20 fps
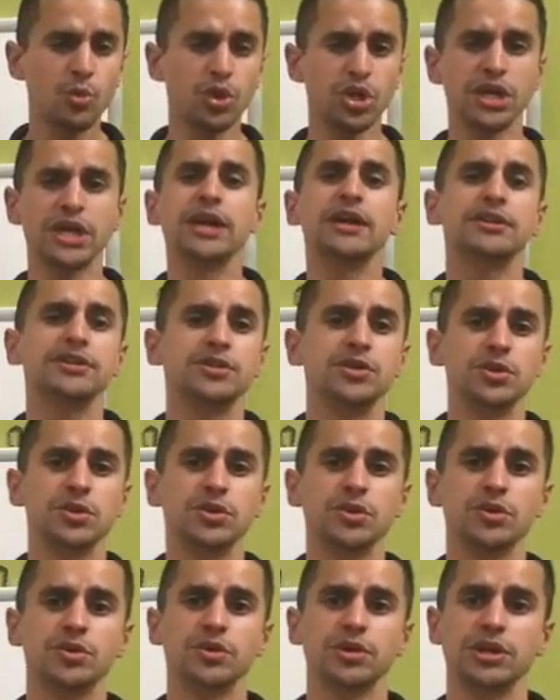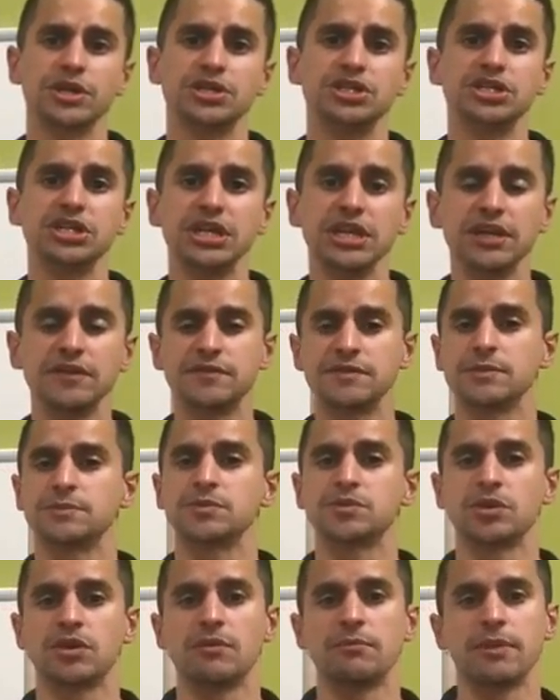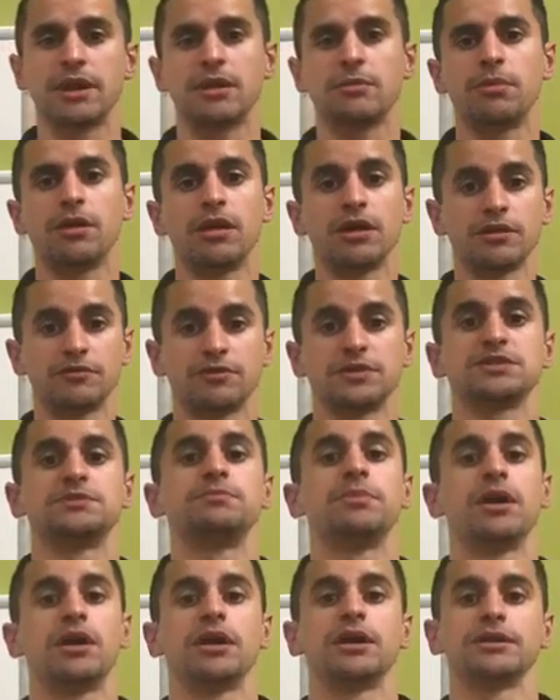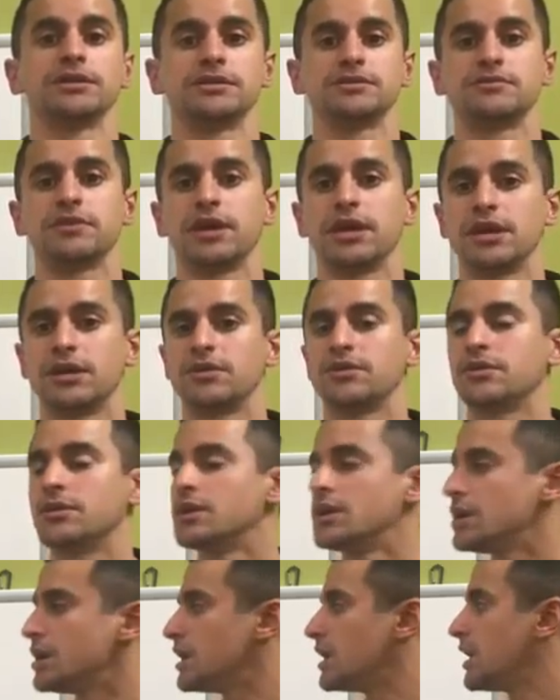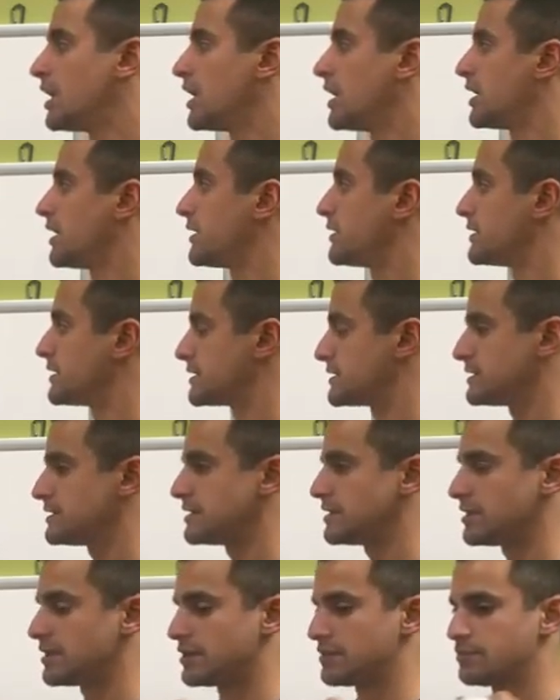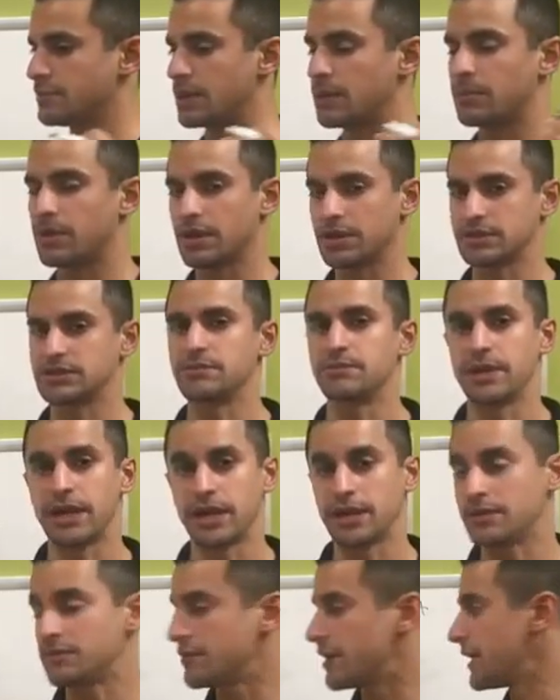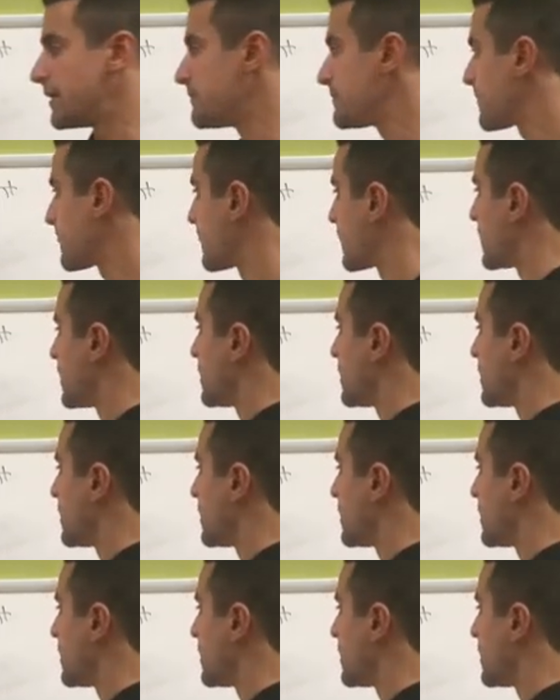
we're looking to achieve some sort of metabolic response, right, or this metabolic demand, right?